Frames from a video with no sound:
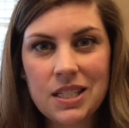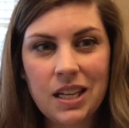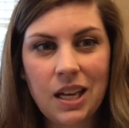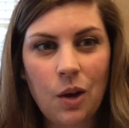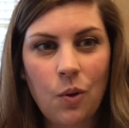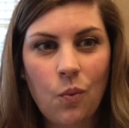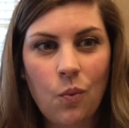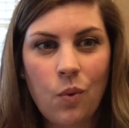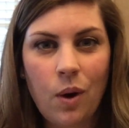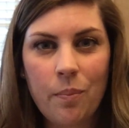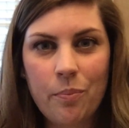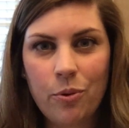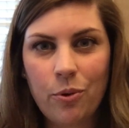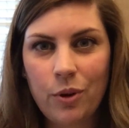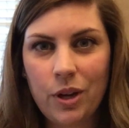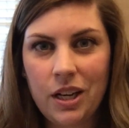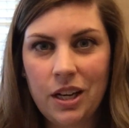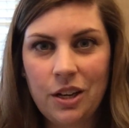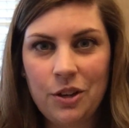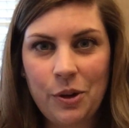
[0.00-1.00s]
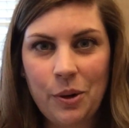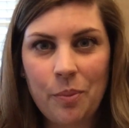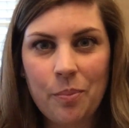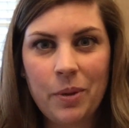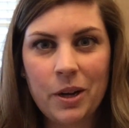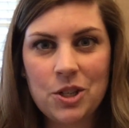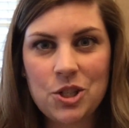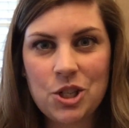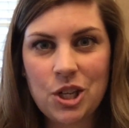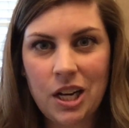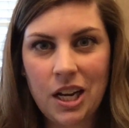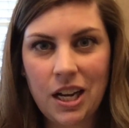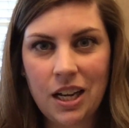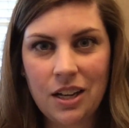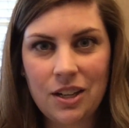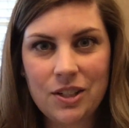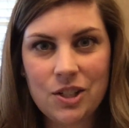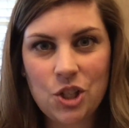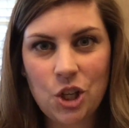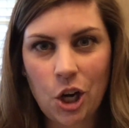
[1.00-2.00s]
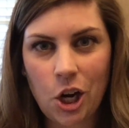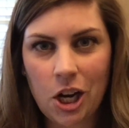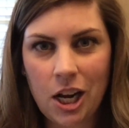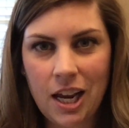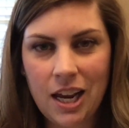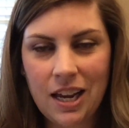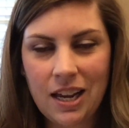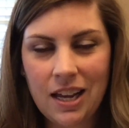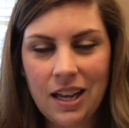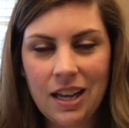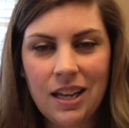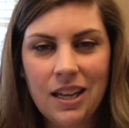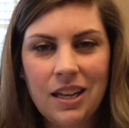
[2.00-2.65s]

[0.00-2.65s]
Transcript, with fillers: Like at what point in your budgeting journey?